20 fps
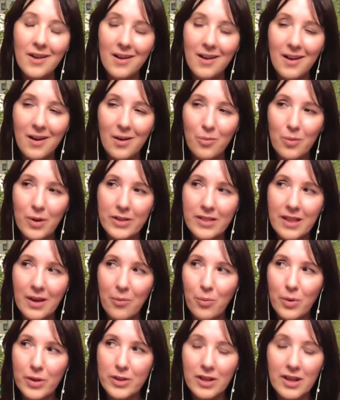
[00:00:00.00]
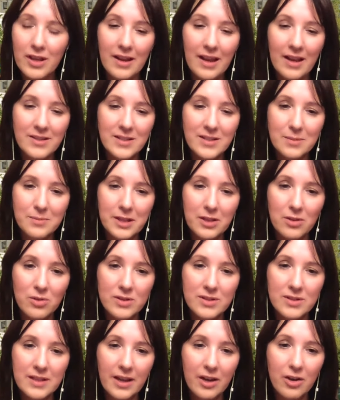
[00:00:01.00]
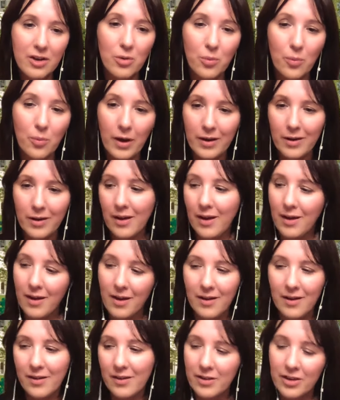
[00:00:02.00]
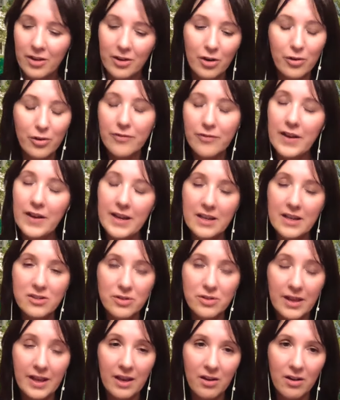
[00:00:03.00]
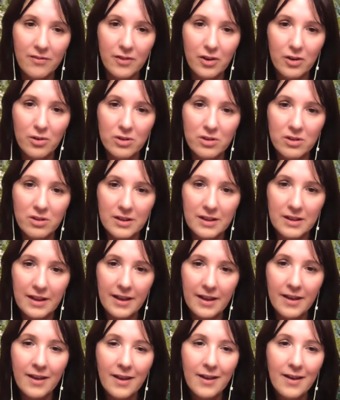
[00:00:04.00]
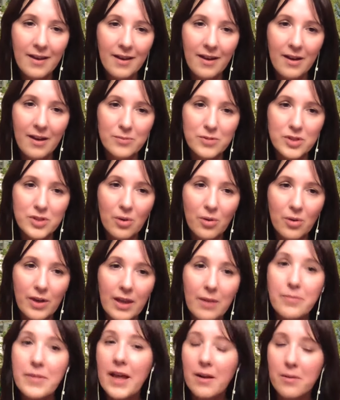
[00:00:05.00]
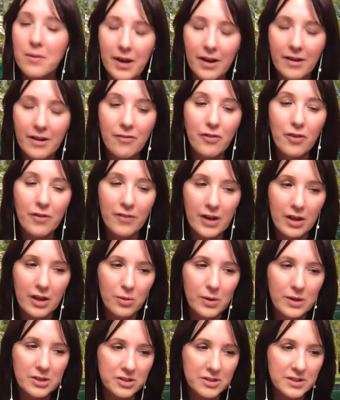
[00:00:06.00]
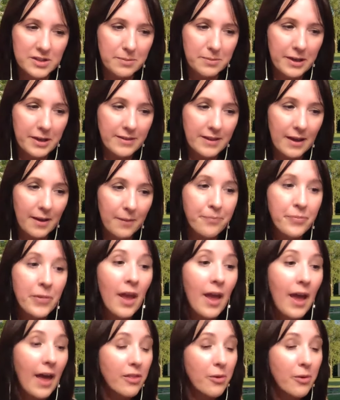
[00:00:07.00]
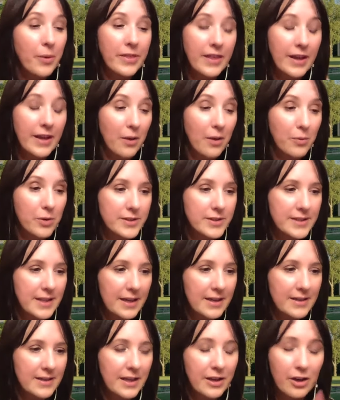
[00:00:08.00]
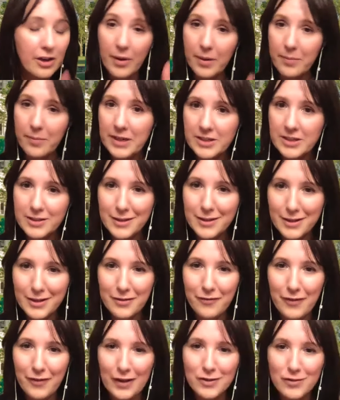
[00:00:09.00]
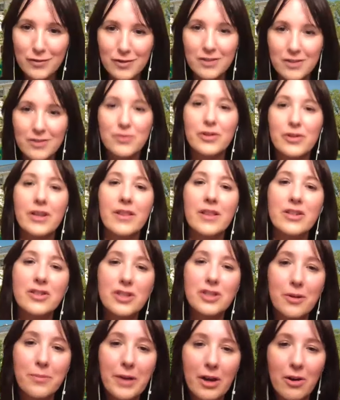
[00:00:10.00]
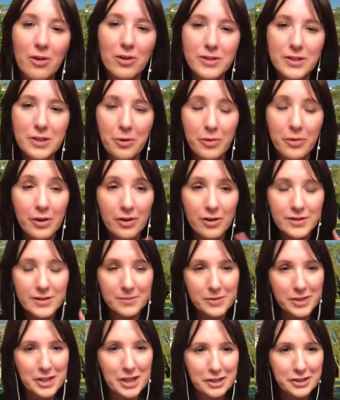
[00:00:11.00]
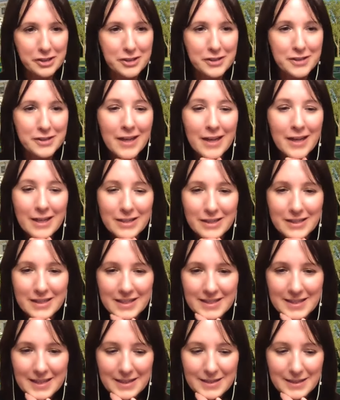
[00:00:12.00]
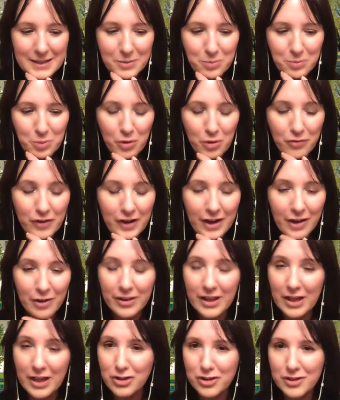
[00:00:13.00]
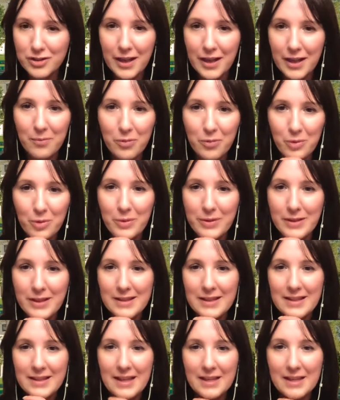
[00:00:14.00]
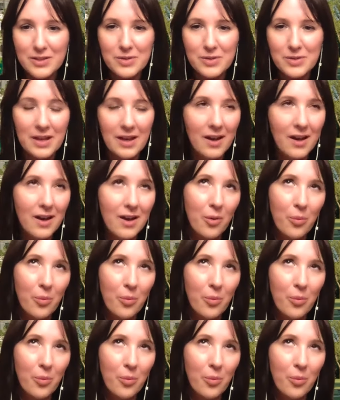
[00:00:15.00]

uh, what that what that estimate looks like or what uh, you know your financial aid offer could look like um, so keep that in mind if you have any questions questions about that. And the one thing I will say is I know I mentioned that the FAFSA is free this year, but also there are some changes to the CSS profile that just came through within the last uh,